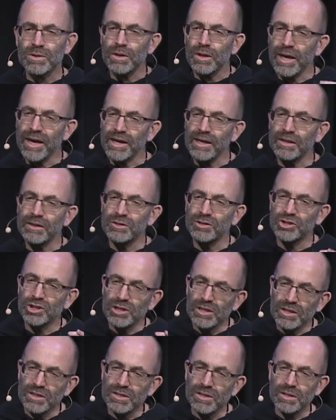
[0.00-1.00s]
like
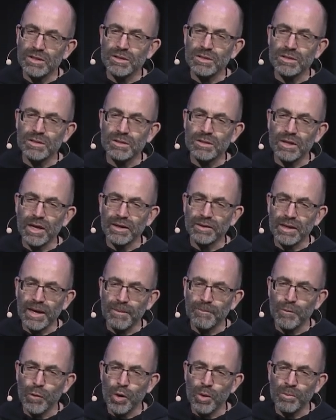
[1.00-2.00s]
Jesus at that
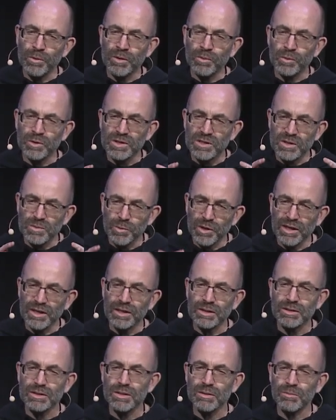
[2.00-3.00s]
moment was
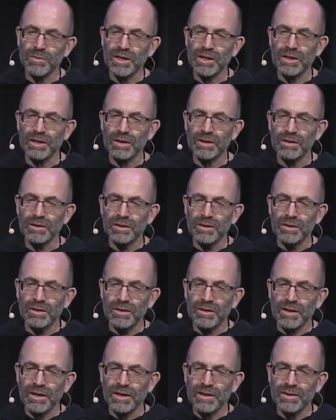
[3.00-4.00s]
speaking to me.
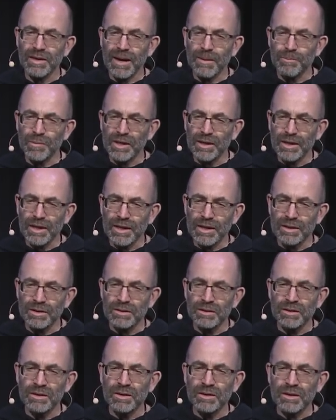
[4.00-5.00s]
And that began
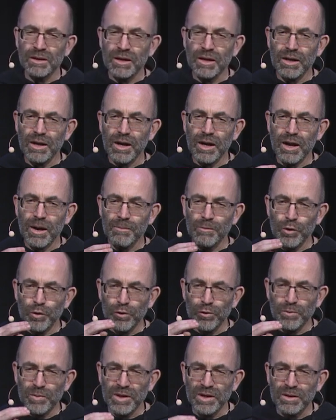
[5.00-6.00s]
a
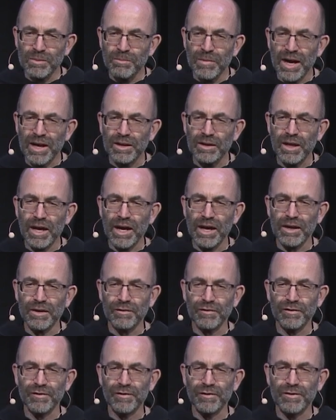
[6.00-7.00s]
movement in my
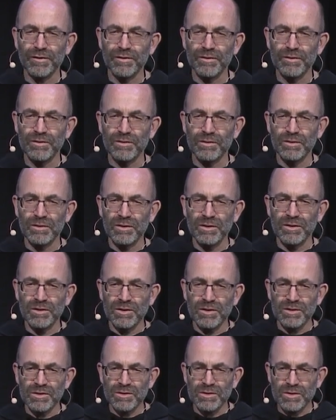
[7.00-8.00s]
life
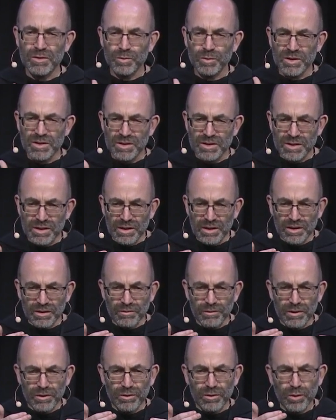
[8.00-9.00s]
to
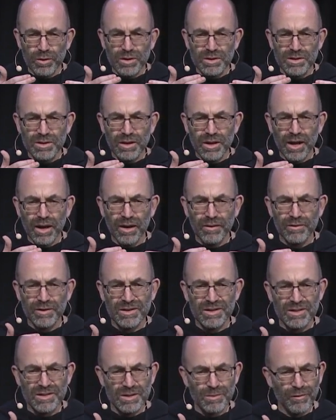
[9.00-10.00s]
receive the Lord's love
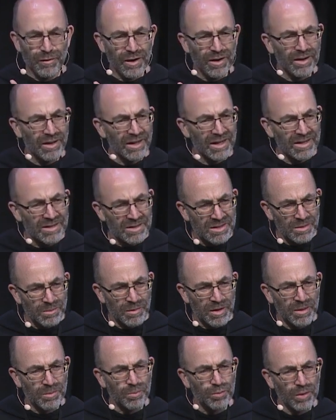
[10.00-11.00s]
into some very
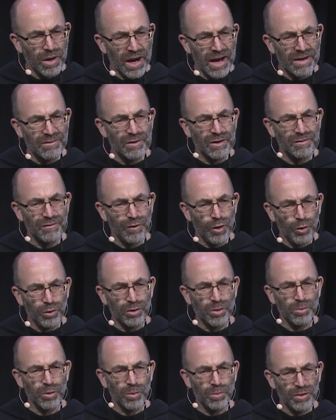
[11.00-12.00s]
intimate, private,
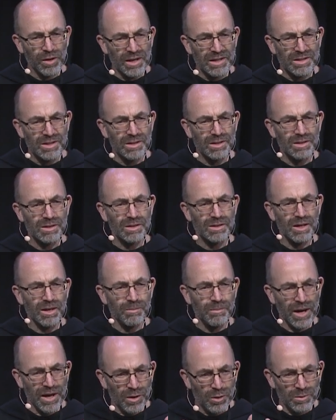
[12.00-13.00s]
vulnerable places in
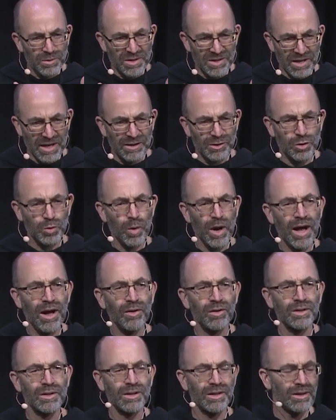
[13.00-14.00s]
my own
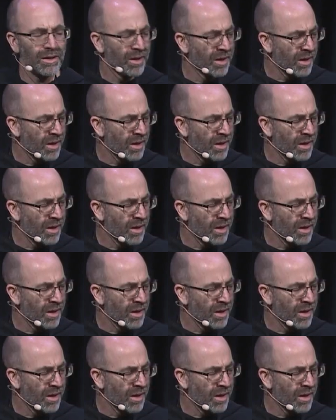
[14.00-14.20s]
sexuality,